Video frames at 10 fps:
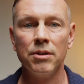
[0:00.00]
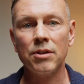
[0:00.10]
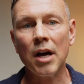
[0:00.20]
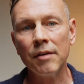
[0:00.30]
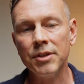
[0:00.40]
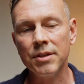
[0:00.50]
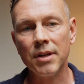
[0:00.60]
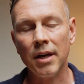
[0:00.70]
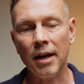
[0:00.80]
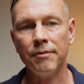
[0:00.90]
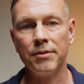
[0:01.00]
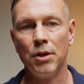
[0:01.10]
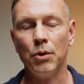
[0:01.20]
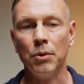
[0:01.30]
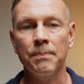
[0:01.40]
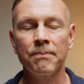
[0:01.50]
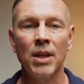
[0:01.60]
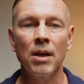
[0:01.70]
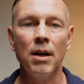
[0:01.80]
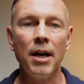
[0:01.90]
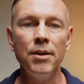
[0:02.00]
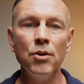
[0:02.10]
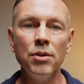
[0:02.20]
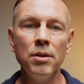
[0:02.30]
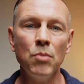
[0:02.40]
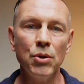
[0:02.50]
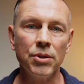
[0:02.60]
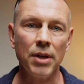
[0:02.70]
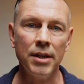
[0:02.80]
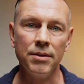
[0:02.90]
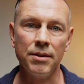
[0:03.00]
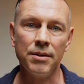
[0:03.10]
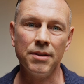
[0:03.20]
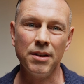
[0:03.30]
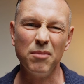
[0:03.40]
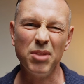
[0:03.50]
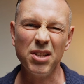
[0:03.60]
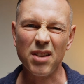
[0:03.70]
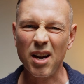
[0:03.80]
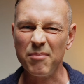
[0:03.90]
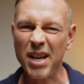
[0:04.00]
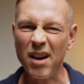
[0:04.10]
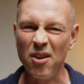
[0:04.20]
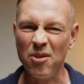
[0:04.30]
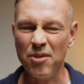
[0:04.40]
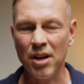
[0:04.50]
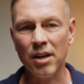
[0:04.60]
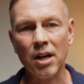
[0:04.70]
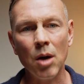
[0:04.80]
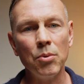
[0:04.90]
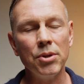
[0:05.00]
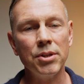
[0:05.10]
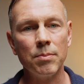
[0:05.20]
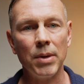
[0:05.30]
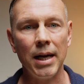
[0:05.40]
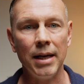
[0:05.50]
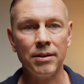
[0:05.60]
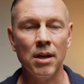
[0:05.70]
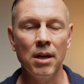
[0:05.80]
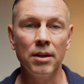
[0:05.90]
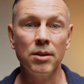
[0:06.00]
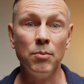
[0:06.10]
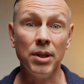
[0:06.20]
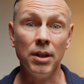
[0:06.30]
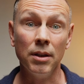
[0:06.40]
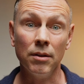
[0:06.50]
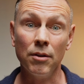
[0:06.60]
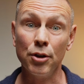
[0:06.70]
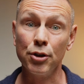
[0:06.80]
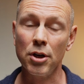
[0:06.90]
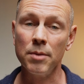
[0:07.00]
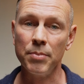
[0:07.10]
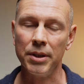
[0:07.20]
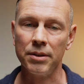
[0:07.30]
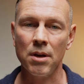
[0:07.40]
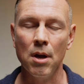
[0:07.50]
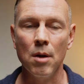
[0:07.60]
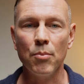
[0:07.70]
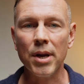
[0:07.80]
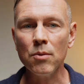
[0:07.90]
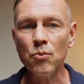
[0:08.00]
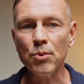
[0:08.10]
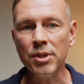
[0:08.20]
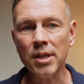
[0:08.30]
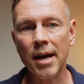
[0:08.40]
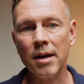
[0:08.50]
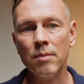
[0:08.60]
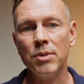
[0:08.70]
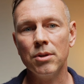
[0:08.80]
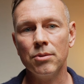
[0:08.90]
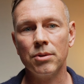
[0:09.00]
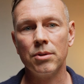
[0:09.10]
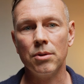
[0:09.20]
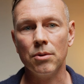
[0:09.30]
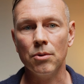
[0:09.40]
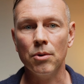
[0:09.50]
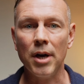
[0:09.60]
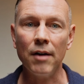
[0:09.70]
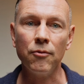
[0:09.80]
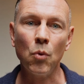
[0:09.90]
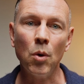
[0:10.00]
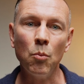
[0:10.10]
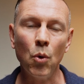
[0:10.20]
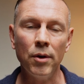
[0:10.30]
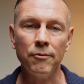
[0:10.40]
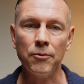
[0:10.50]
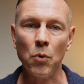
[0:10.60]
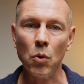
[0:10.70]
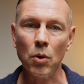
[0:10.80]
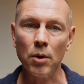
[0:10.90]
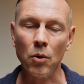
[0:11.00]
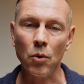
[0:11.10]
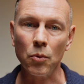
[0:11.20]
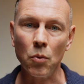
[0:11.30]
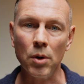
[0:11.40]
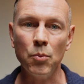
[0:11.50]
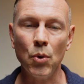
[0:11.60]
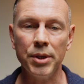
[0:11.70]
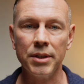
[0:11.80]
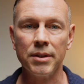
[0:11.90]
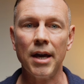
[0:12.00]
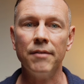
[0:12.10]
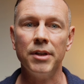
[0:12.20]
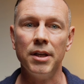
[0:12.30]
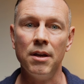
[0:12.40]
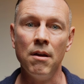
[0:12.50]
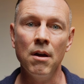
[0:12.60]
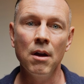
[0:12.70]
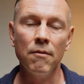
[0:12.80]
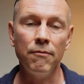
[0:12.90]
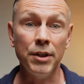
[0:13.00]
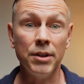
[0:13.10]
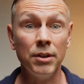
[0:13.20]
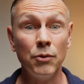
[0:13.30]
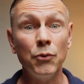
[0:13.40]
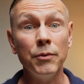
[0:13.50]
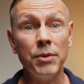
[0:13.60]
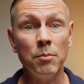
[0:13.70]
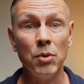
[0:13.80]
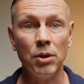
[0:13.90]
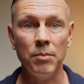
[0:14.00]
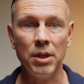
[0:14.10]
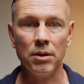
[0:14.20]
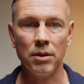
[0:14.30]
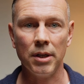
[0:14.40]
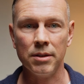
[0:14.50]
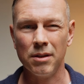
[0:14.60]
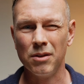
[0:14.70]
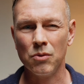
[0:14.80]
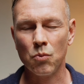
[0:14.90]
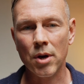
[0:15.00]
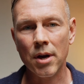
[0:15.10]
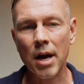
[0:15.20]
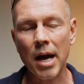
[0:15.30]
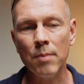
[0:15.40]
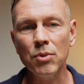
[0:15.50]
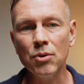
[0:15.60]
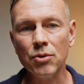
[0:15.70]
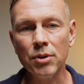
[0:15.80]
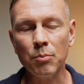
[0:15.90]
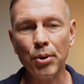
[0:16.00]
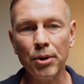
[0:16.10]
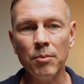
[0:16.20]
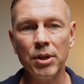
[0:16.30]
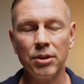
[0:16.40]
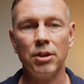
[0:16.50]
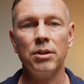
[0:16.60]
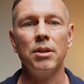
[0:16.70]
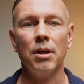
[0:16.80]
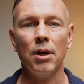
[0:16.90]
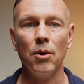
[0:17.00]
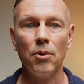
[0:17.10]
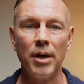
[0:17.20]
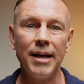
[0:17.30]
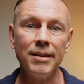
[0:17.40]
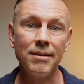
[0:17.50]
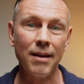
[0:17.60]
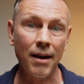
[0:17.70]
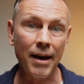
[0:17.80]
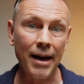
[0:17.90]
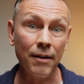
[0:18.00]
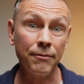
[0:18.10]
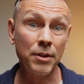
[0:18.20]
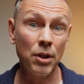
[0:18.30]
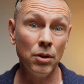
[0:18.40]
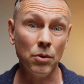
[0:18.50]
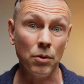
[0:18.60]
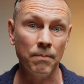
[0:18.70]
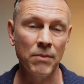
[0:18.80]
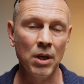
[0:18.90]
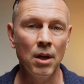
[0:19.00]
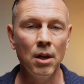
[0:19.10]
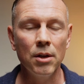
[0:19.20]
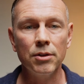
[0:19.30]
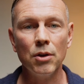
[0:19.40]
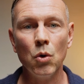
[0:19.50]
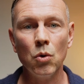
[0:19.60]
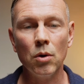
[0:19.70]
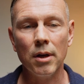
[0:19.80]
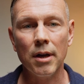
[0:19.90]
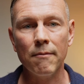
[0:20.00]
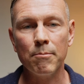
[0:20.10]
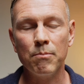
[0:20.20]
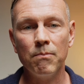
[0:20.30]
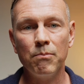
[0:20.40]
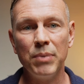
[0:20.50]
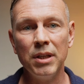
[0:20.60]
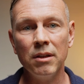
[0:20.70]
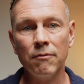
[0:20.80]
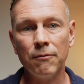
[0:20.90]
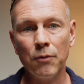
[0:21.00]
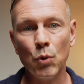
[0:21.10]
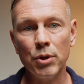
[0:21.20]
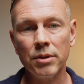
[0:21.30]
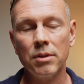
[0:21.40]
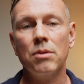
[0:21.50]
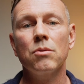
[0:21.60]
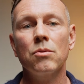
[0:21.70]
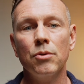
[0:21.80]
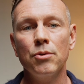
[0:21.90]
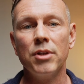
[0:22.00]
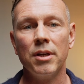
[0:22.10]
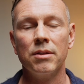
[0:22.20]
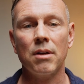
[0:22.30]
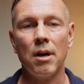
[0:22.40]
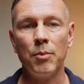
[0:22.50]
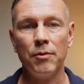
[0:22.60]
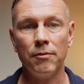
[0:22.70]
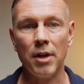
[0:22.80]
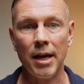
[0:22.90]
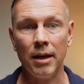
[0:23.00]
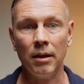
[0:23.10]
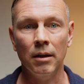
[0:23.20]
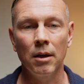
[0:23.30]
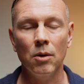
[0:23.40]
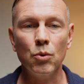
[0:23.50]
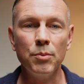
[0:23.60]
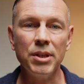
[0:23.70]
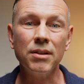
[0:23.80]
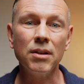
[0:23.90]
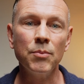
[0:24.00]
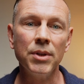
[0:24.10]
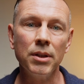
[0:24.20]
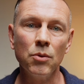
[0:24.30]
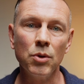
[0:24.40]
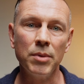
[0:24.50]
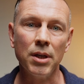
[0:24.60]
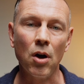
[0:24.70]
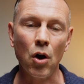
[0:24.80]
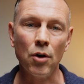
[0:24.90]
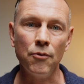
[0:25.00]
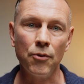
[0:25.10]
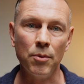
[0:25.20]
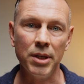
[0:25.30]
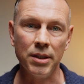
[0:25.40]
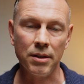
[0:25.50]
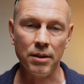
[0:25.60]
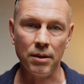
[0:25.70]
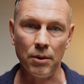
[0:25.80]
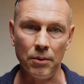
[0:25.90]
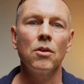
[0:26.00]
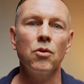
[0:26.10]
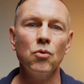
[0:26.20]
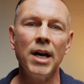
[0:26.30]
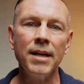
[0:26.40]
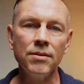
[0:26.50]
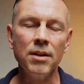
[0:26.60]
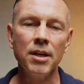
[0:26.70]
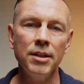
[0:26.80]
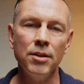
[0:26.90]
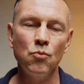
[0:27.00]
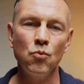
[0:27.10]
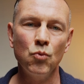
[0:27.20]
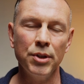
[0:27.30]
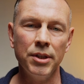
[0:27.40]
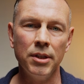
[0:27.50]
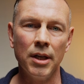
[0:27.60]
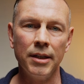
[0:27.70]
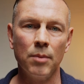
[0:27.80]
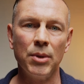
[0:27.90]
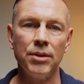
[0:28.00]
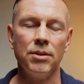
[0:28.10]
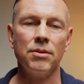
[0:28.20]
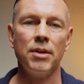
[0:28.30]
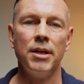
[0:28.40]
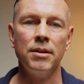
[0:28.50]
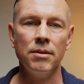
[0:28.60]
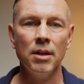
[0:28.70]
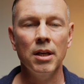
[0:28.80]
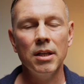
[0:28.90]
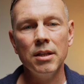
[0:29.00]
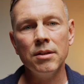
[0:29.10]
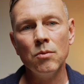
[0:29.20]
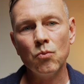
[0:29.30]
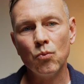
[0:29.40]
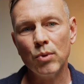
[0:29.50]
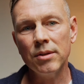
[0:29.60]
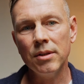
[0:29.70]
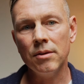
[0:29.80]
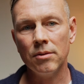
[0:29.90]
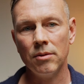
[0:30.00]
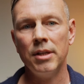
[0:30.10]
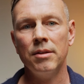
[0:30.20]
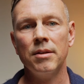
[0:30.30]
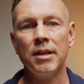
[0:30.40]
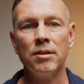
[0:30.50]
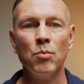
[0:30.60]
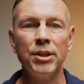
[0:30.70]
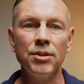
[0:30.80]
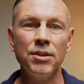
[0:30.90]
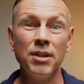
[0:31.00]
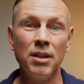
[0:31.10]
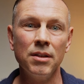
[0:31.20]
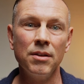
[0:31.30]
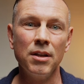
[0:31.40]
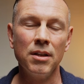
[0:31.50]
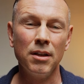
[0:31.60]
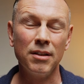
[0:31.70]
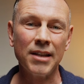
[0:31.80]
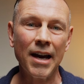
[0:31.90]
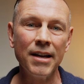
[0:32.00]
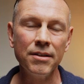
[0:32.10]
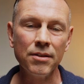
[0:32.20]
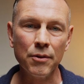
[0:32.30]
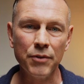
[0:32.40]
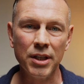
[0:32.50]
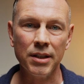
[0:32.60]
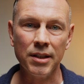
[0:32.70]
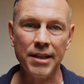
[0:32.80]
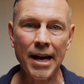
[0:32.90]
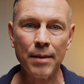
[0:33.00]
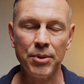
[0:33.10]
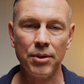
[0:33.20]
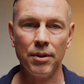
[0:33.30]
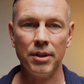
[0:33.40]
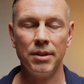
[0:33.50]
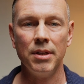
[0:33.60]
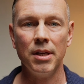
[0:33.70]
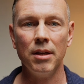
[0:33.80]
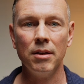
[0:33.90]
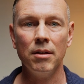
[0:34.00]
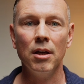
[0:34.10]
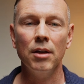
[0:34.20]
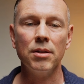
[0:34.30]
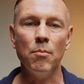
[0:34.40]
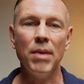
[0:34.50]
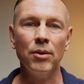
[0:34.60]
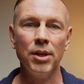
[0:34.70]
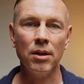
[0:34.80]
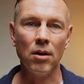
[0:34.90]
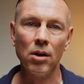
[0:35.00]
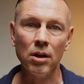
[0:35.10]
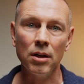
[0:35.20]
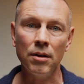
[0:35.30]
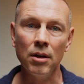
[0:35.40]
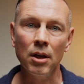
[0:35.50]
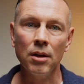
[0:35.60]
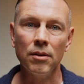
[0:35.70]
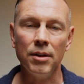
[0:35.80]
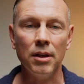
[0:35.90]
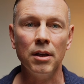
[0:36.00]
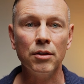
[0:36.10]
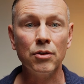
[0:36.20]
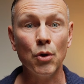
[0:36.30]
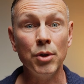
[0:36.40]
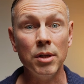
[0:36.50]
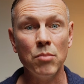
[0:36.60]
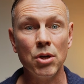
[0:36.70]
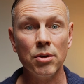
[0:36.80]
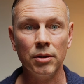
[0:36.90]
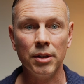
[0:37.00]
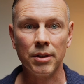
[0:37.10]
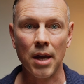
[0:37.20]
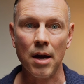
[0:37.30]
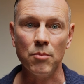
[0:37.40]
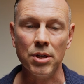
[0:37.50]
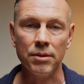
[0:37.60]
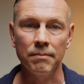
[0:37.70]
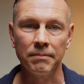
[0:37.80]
softness at f2. I know that most lenses need to be stopped down a couple of spots to be their sharpest, but I really am used to f1.4 or 1.7 vintage 50mm lenses where I'm usually pretty much good to go at, say, f2. So being forced to lose a stop of light would be something that would be hard for me to do. The last thing I didn't really like about this lens isn't really the lens as much as it is the size of the adapter that's needed to mount it on the Sony mirrorless cameras.